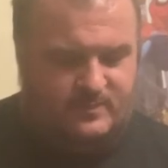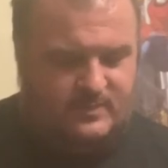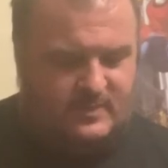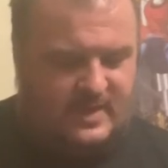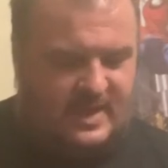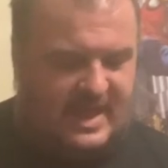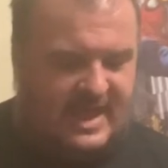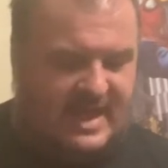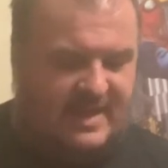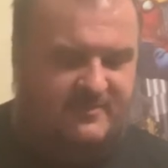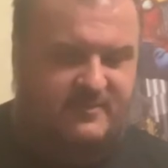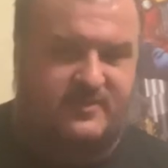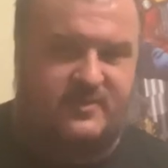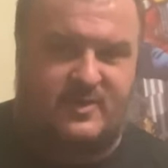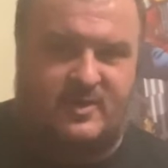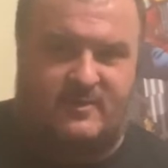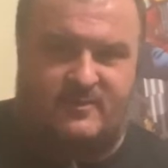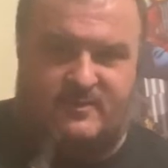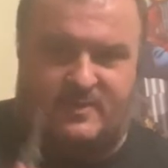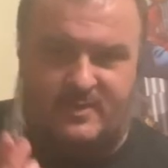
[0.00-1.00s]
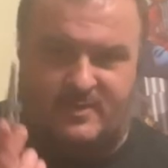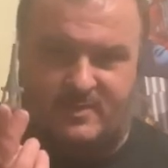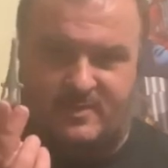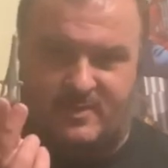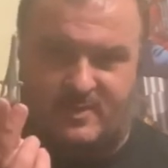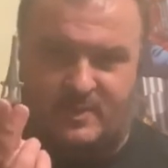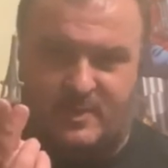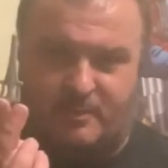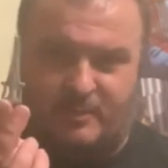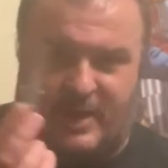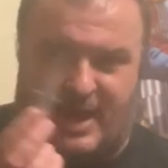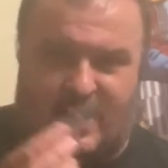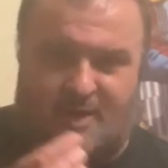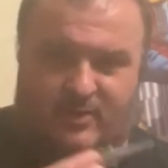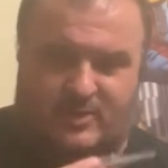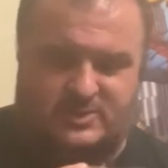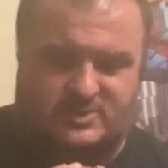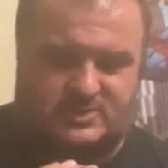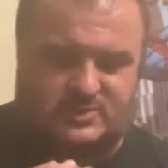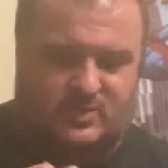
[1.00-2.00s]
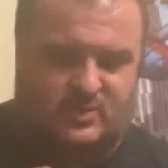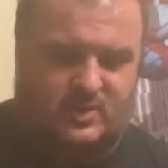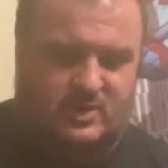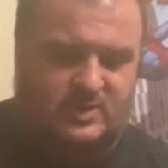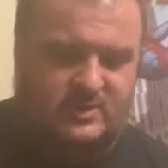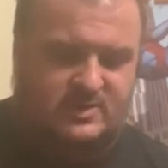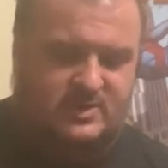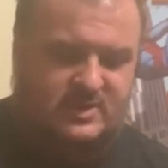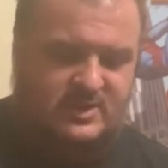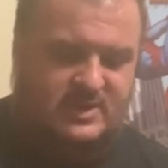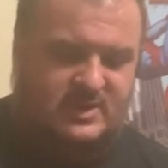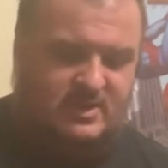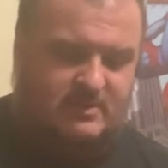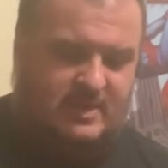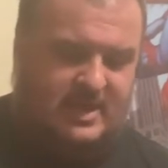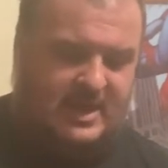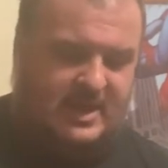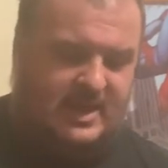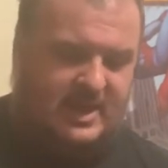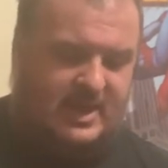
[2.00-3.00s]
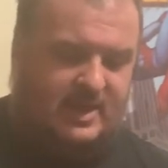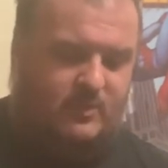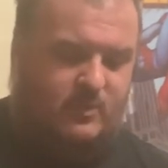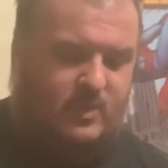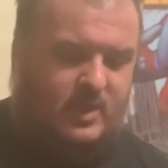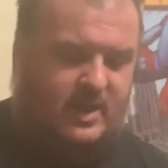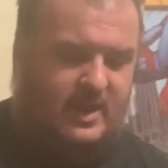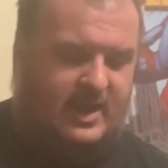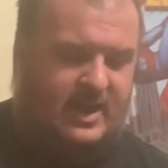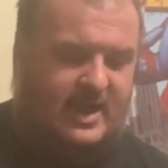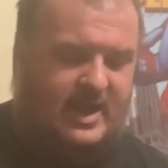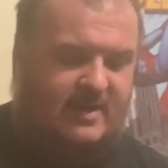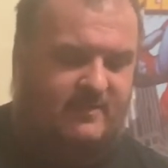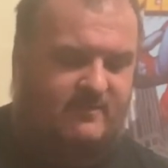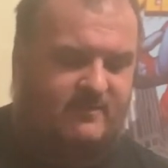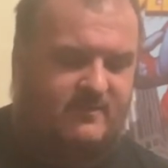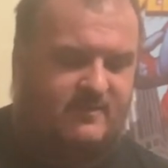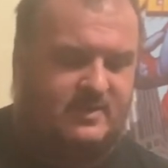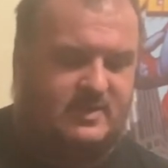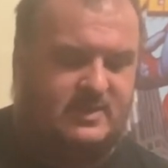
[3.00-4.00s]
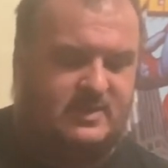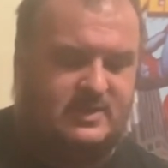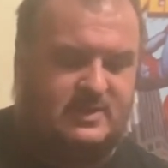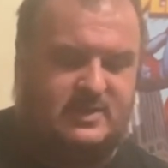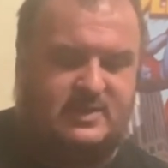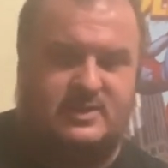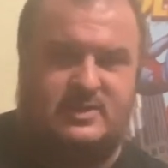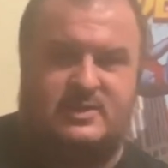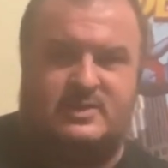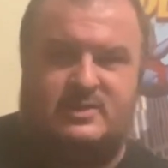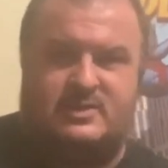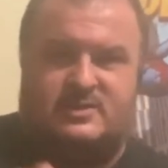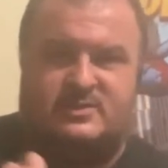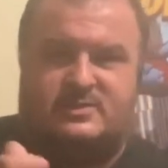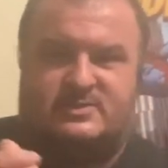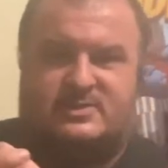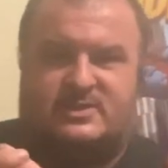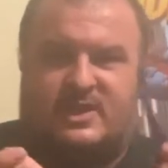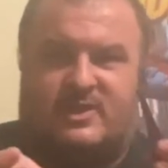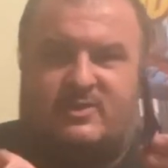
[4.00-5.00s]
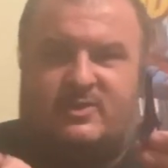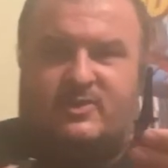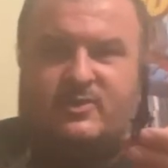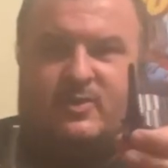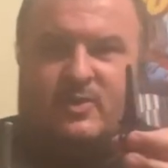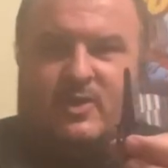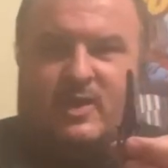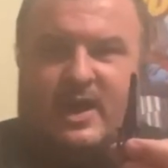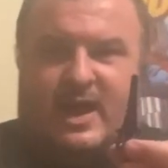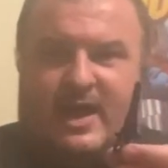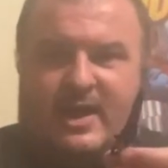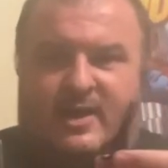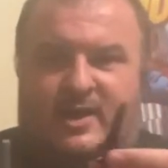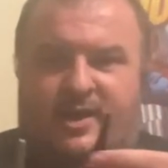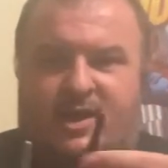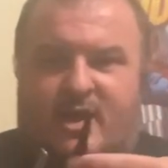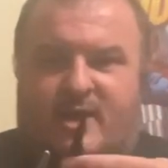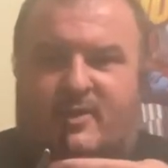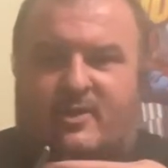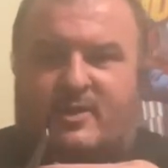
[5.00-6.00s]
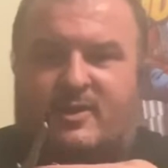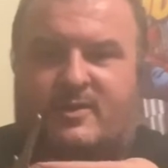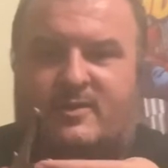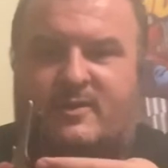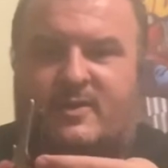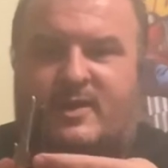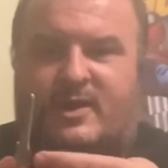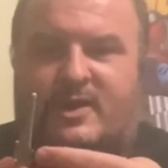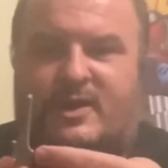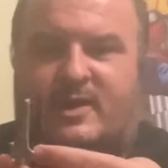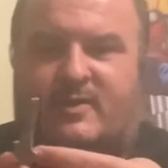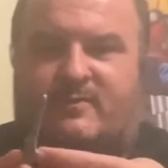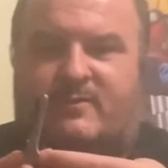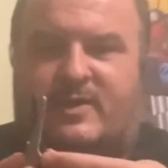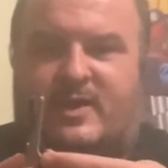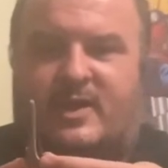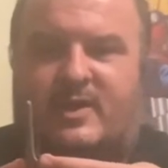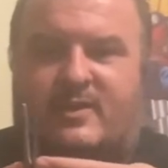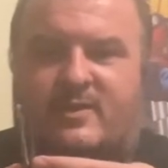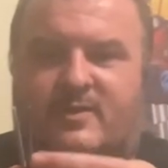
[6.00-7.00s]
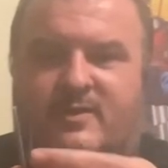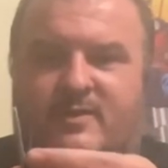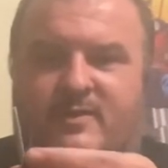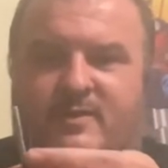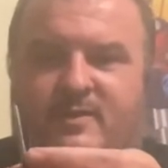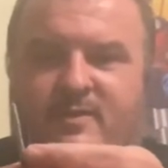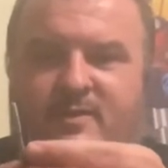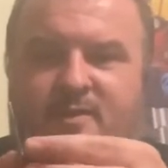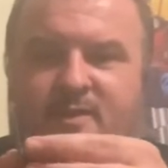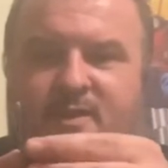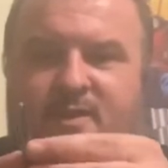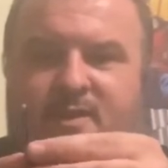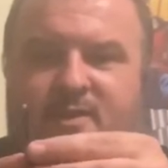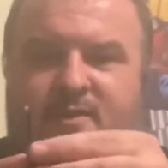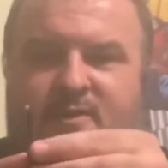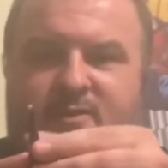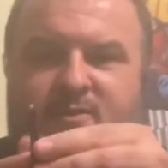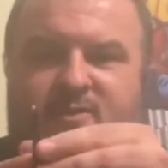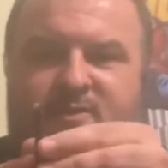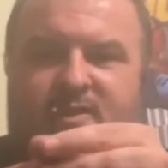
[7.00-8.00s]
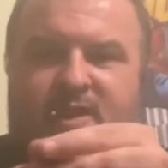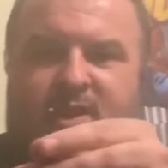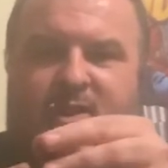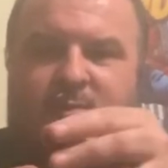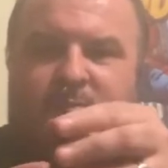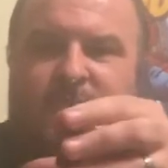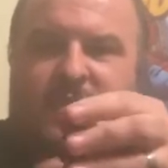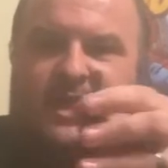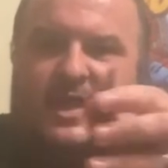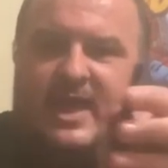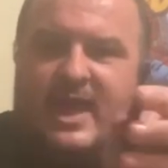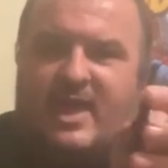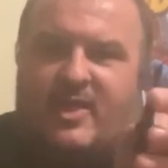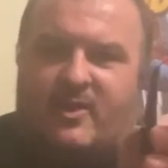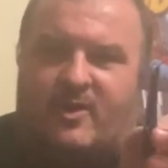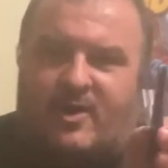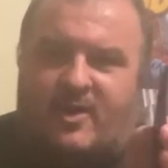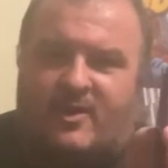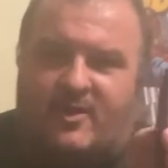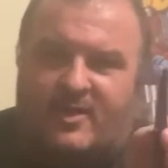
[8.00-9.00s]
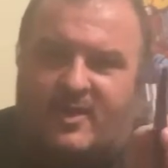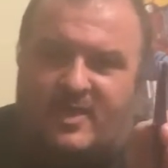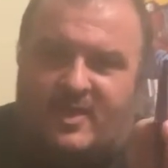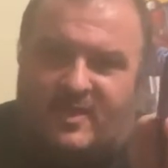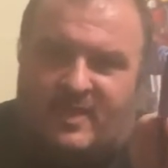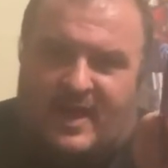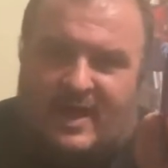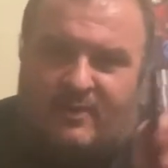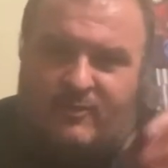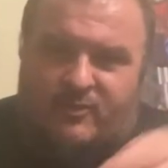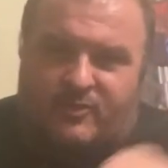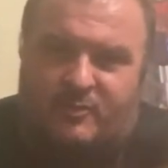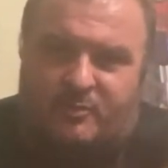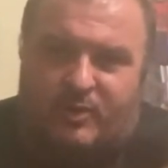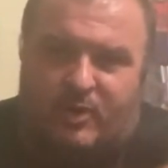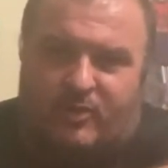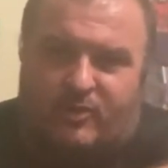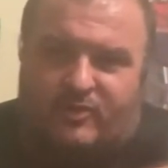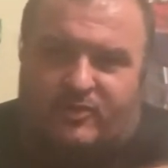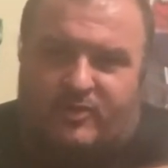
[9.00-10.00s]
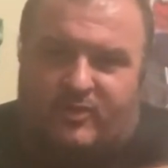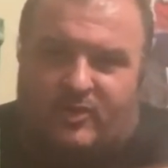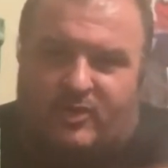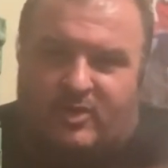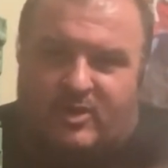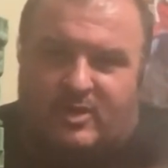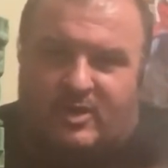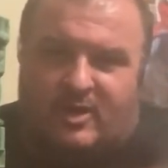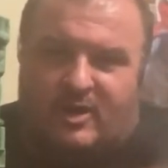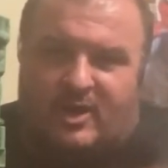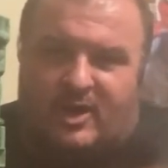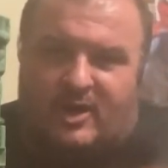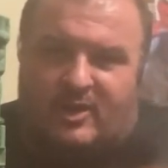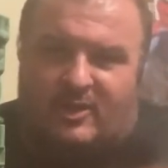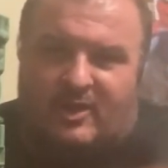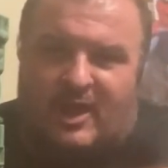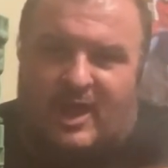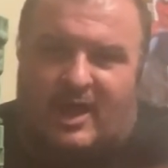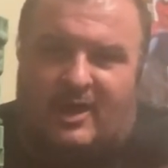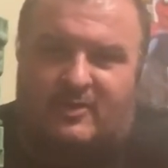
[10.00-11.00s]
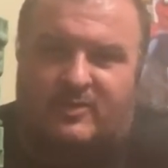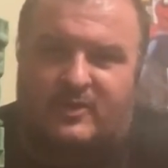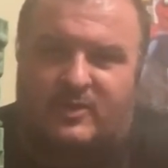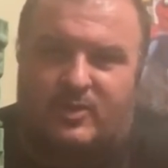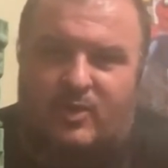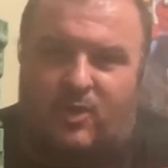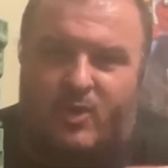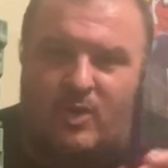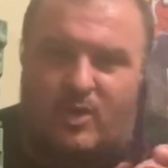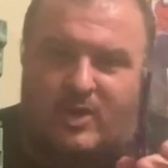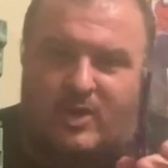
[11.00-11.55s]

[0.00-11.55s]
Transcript: halves of the power sword, He-Man had one half, Skeletor had another, and if you stick them together, that was supposed to unlock the door